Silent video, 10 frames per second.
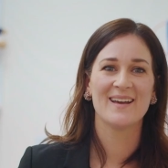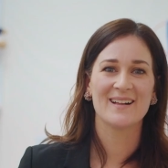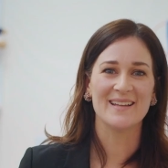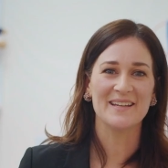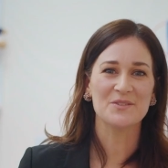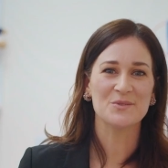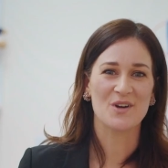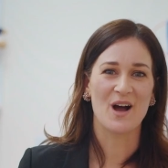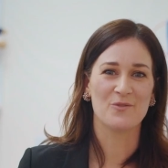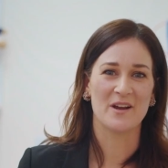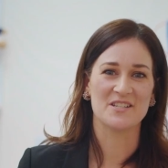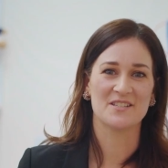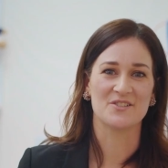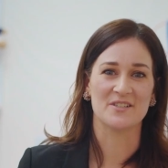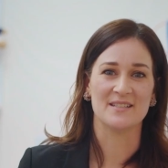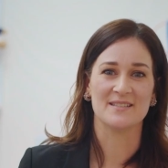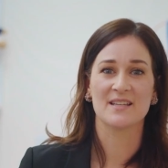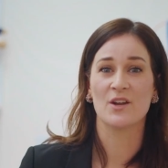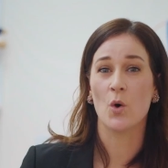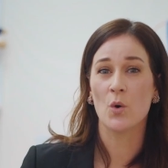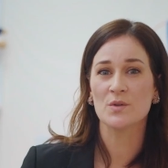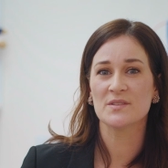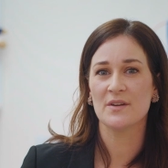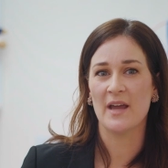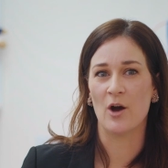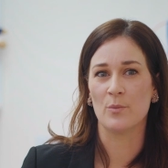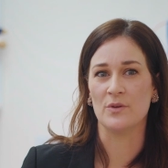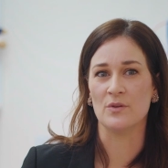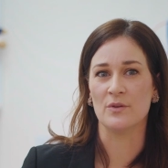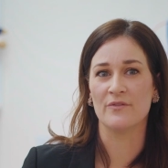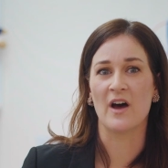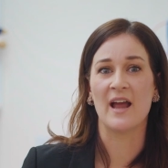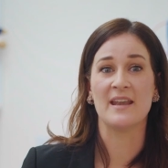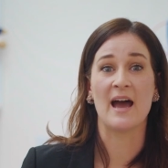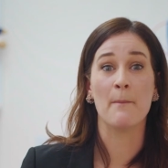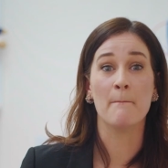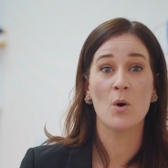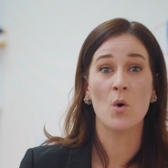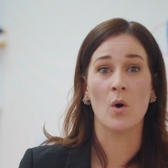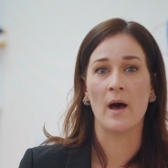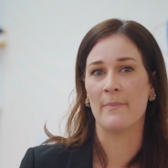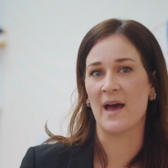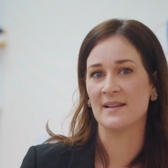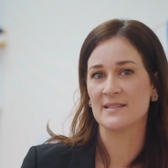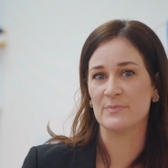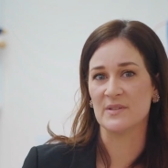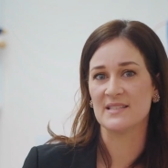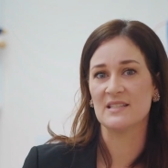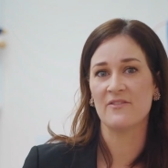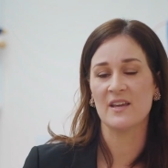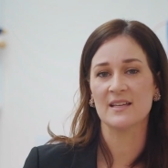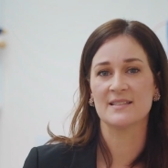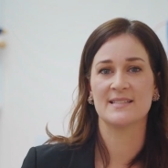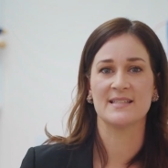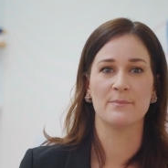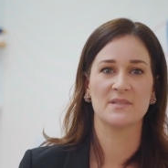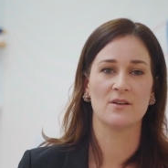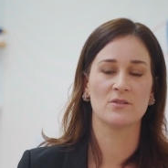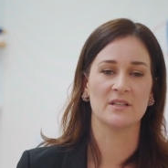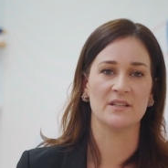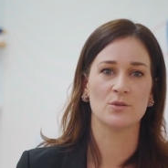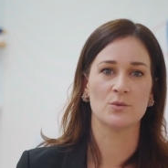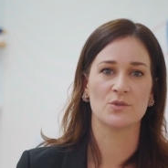Clinical trial registries can also help you find out more about specific stem cell clinical